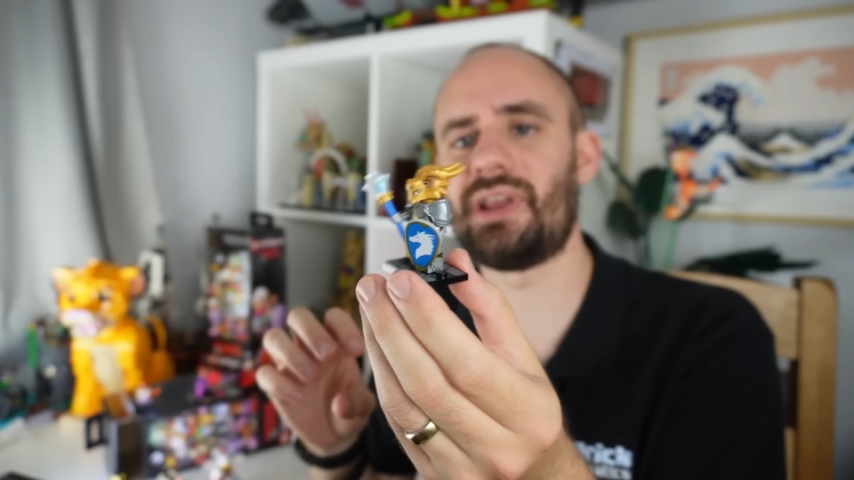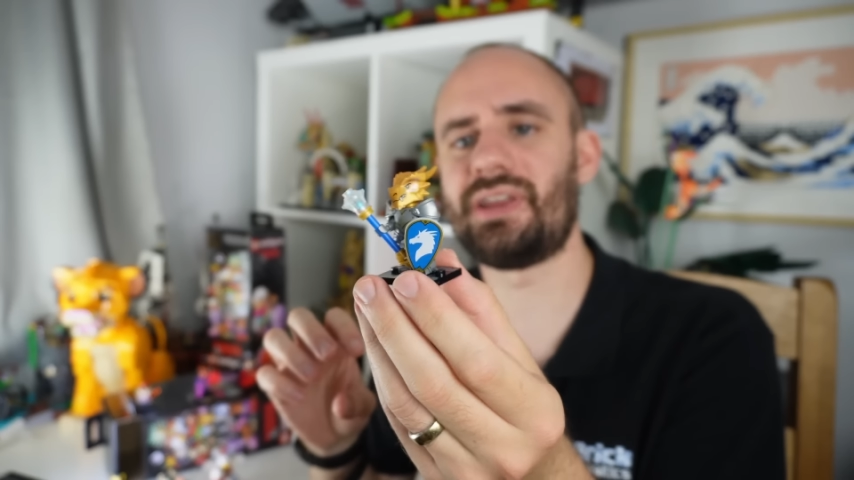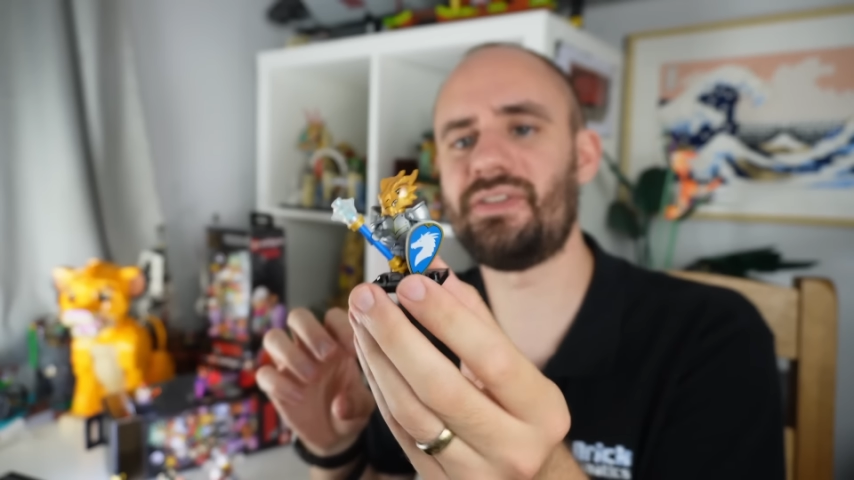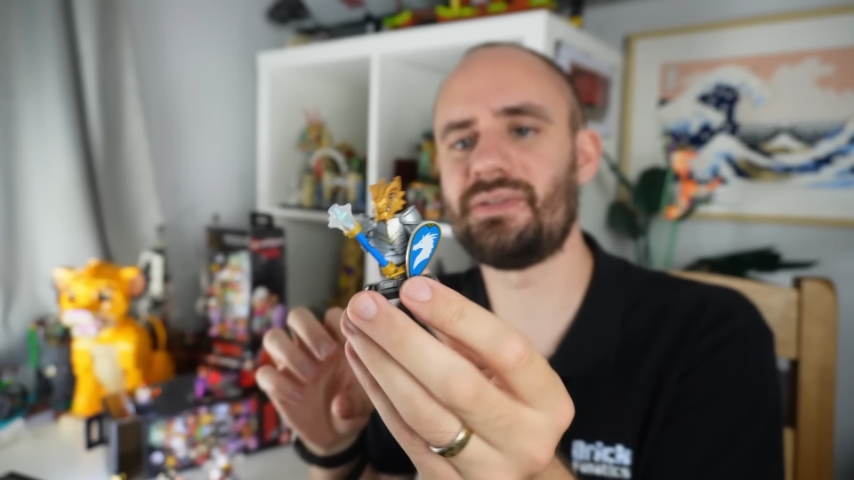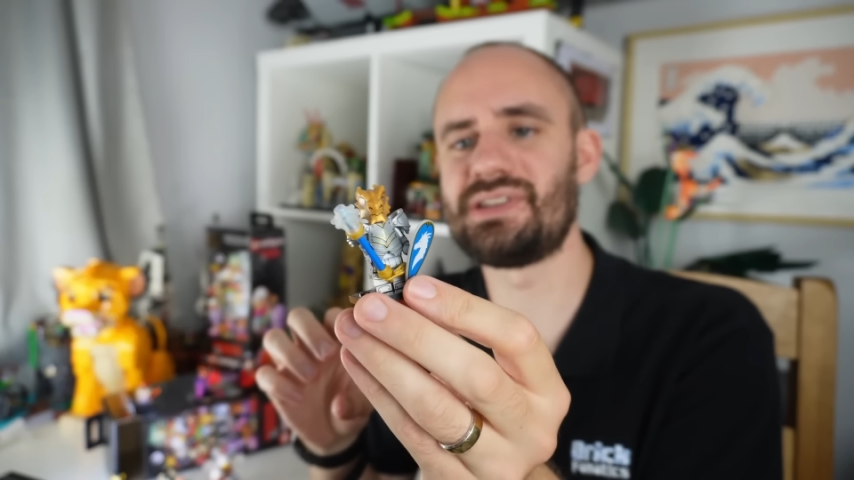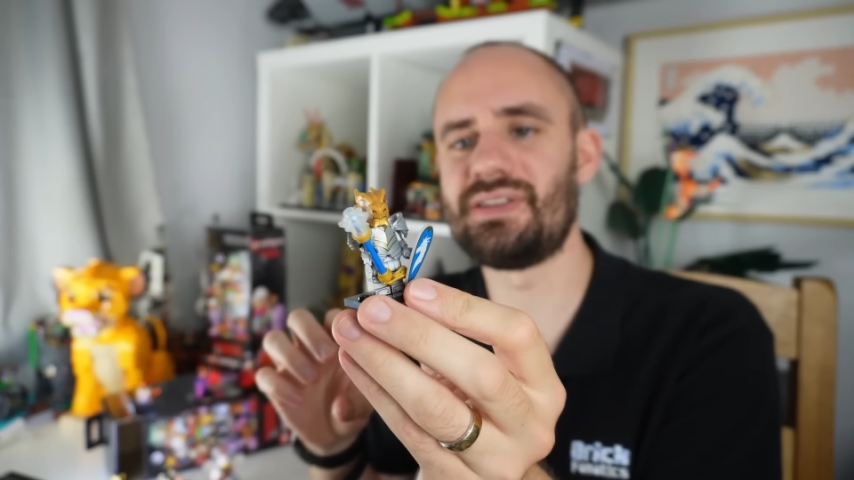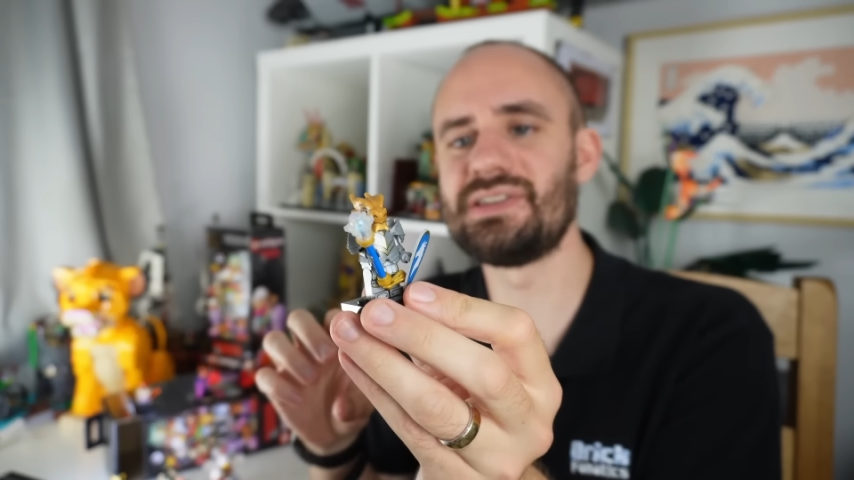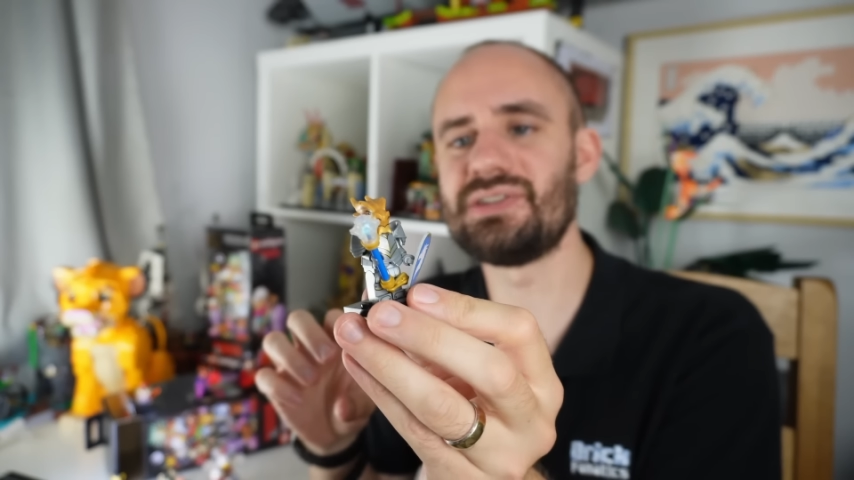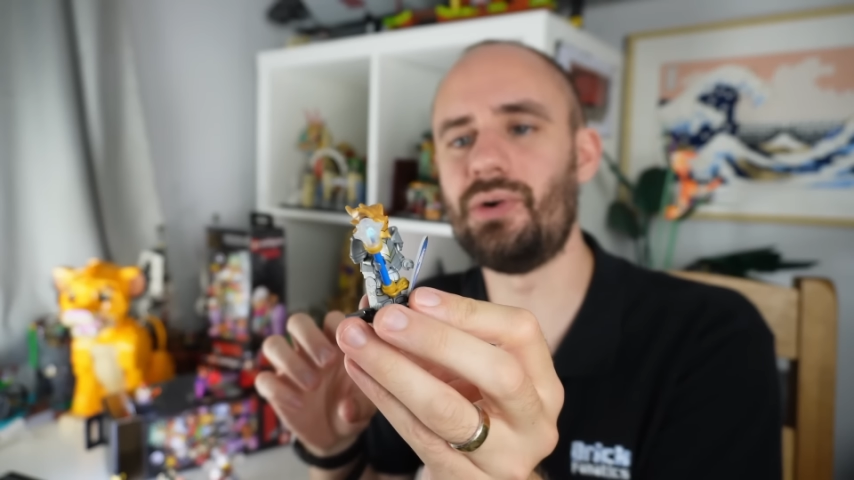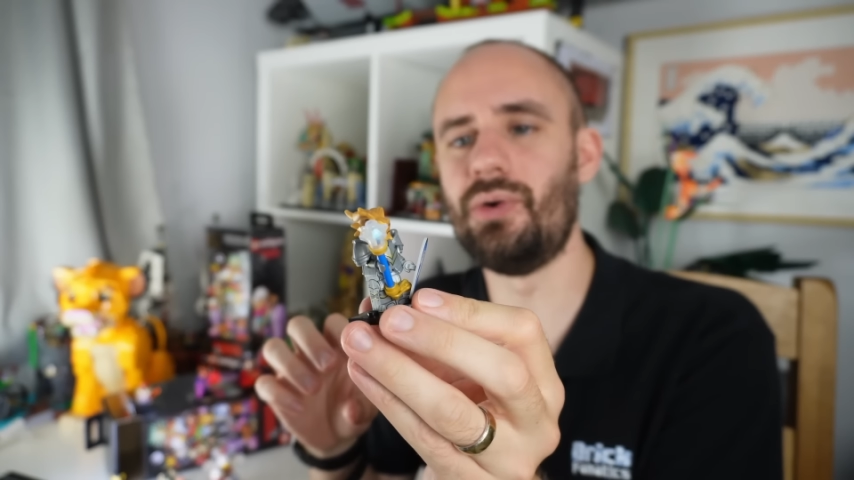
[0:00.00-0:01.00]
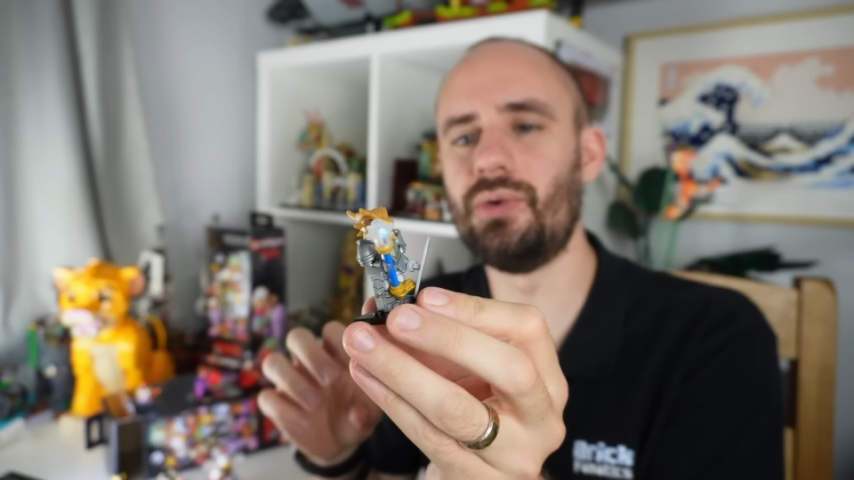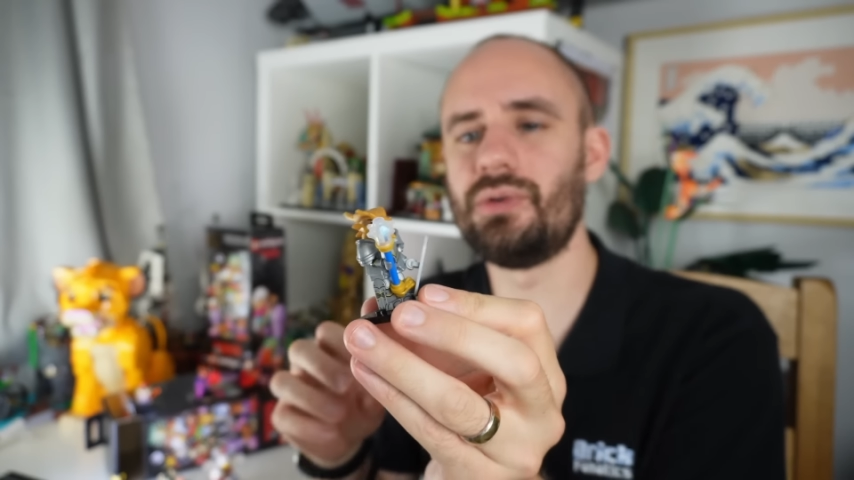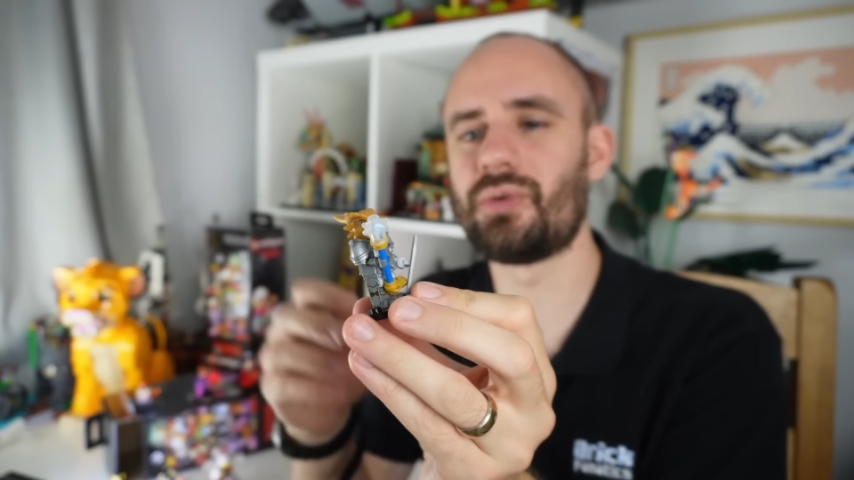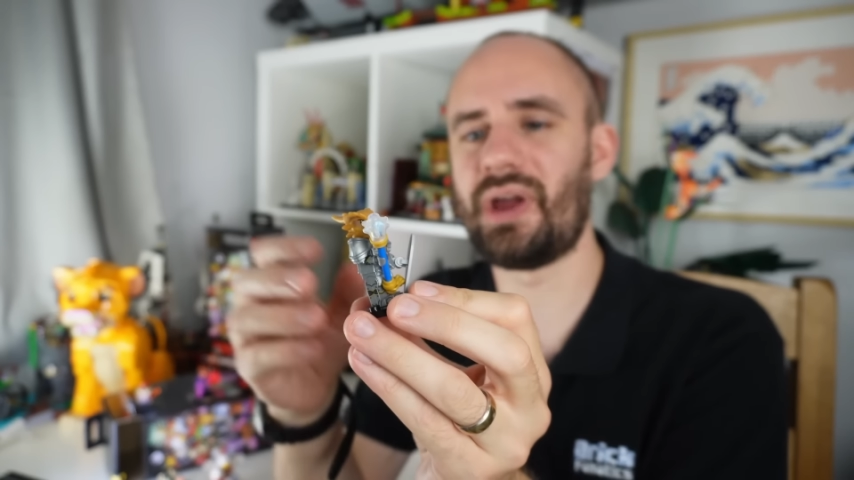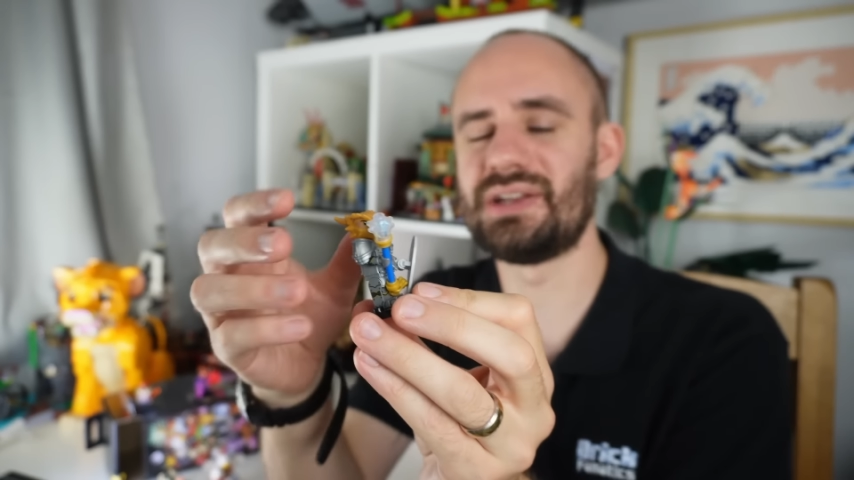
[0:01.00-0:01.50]
Like, seriously, these are
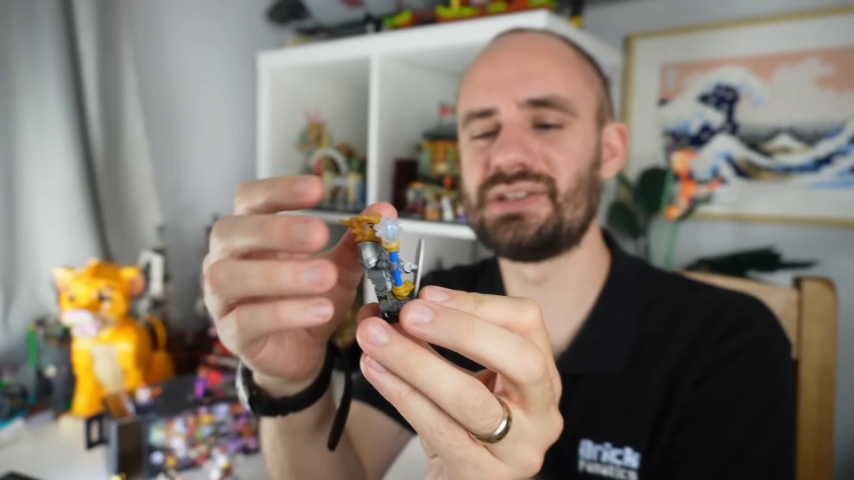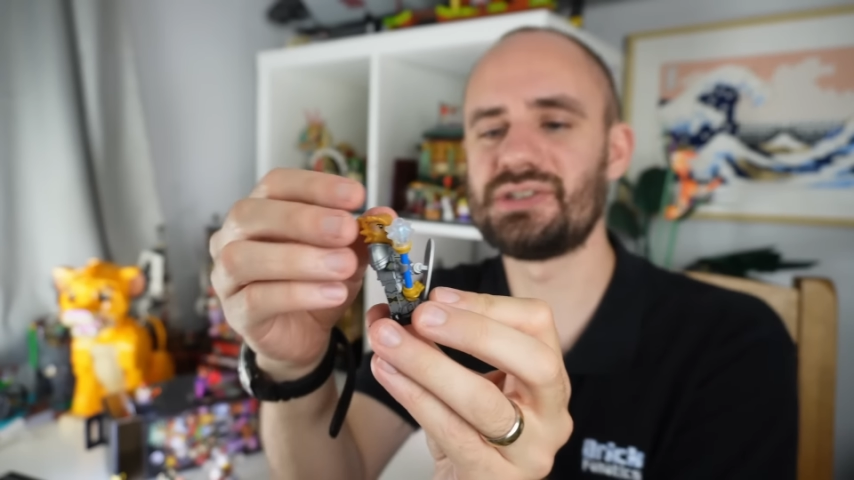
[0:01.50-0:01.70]
all great.